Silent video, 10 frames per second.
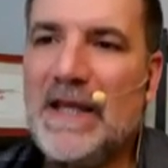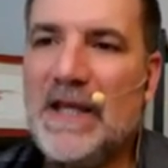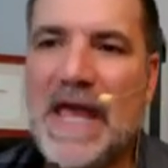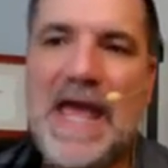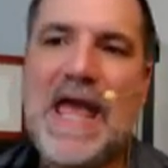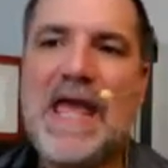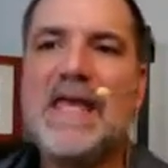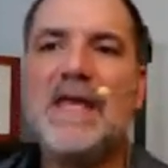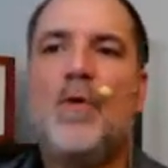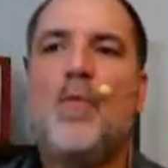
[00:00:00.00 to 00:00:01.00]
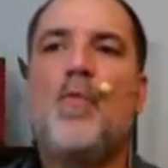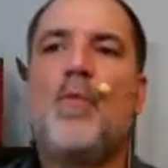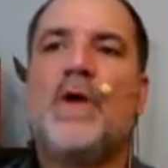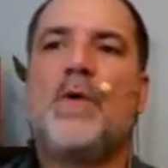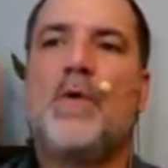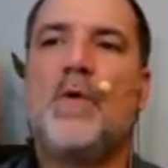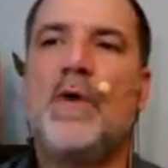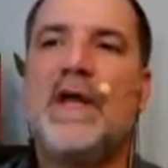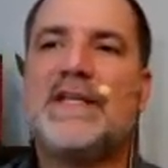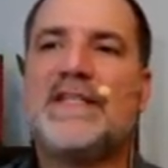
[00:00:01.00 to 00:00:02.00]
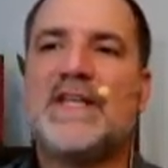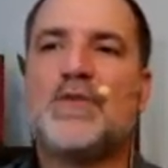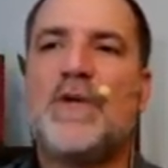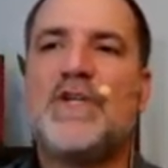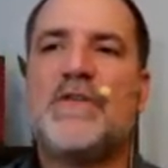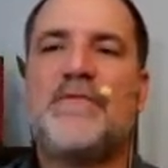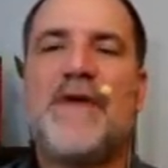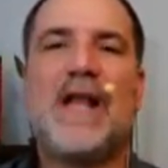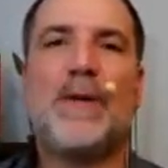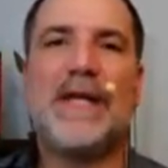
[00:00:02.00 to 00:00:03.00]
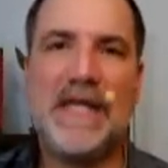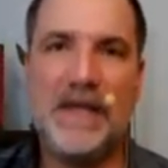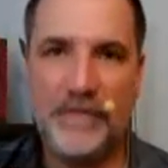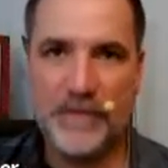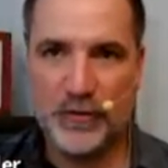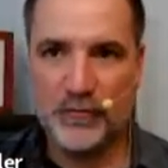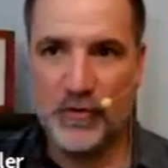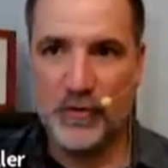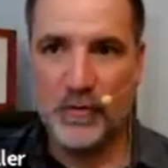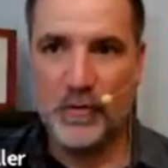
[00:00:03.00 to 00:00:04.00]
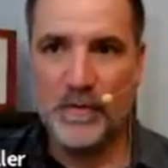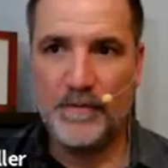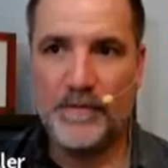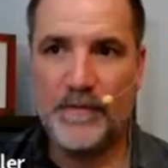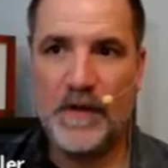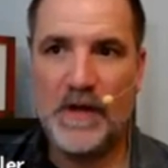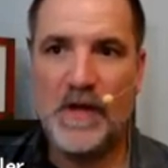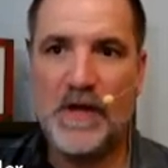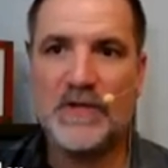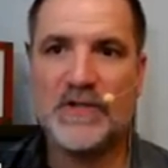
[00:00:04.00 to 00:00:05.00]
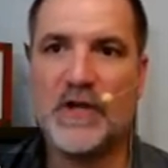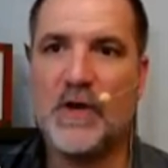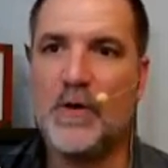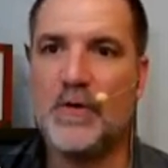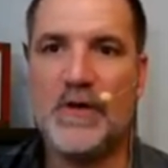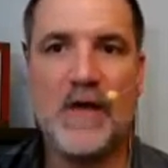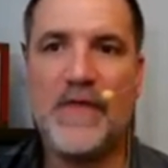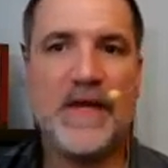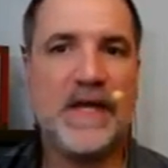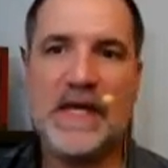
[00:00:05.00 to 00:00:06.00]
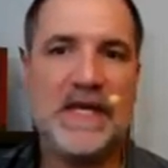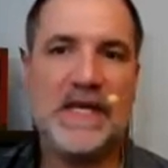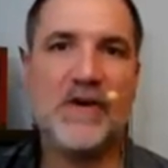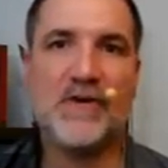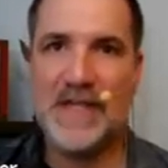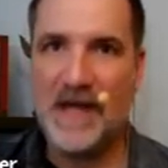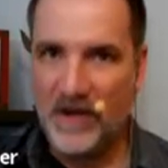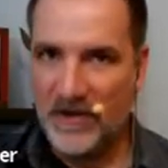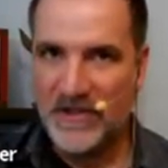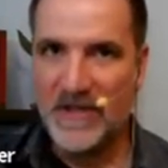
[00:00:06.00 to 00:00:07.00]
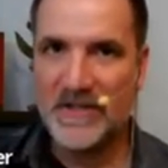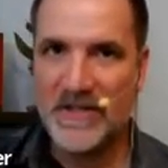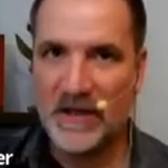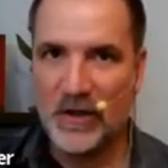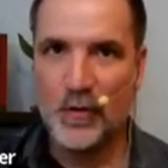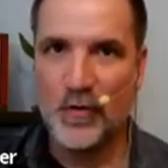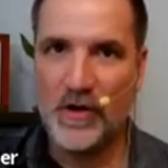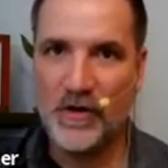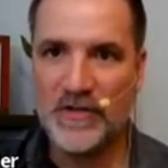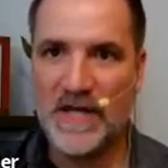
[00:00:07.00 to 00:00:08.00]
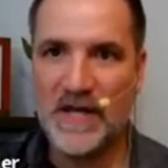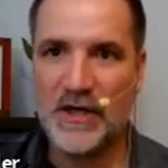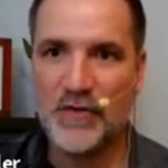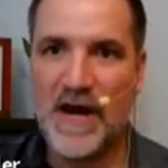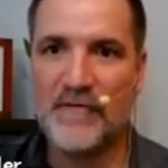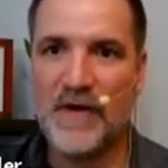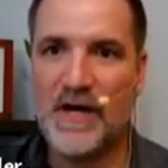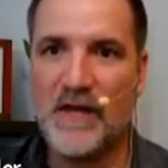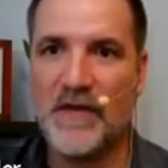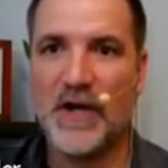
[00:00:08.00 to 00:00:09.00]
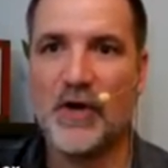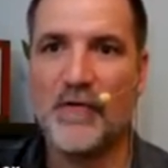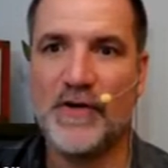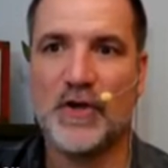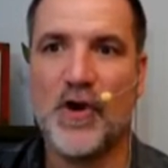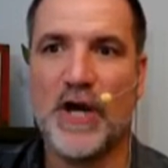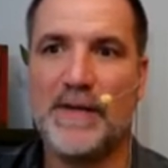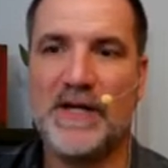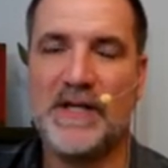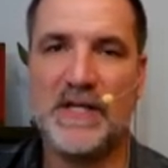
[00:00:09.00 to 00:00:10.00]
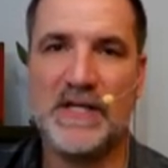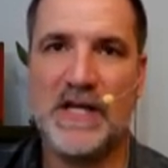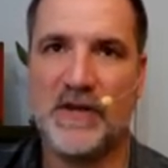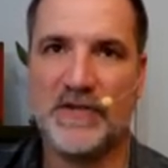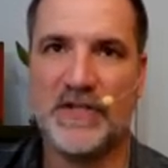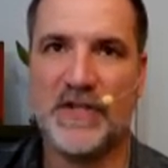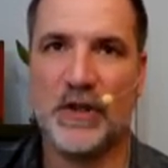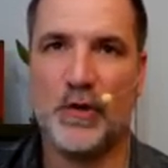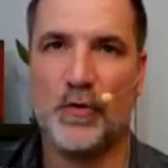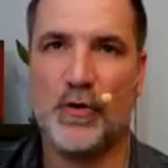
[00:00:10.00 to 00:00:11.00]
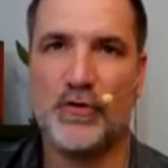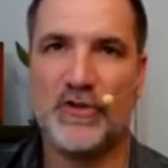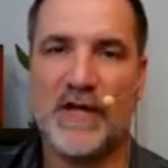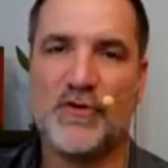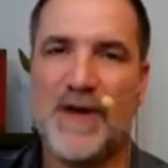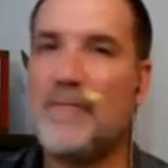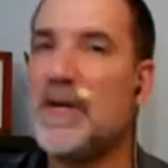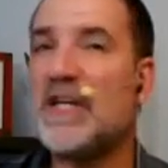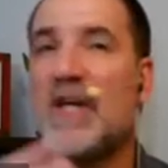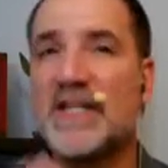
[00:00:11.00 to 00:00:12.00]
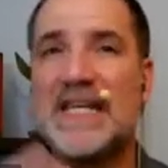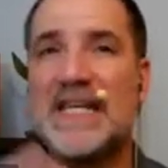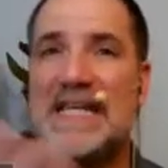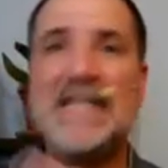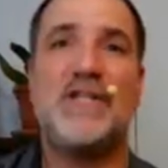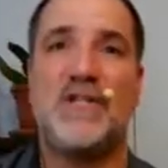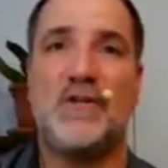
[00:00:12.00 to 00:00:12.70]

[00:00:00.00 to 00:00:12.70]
A, it says, which of the following, if true? So nothing in here tells us that Lenore knows how to drive, right? Nothing in our original argument tells us that Lenore knows how to drive, but it doesn't need to.